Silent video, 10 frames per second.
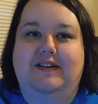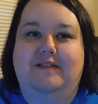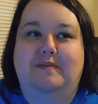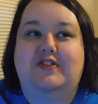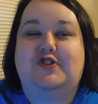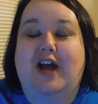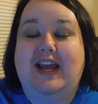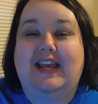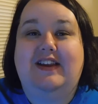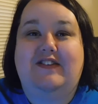But
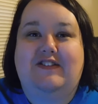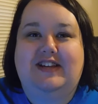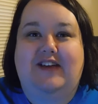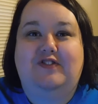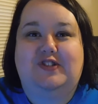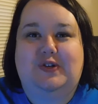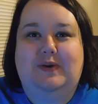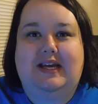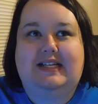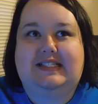tracking every day for 2
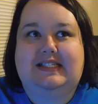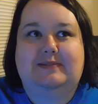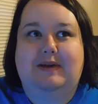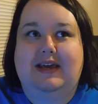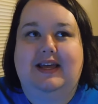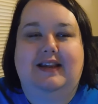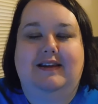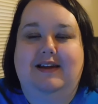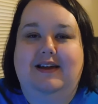weeks has been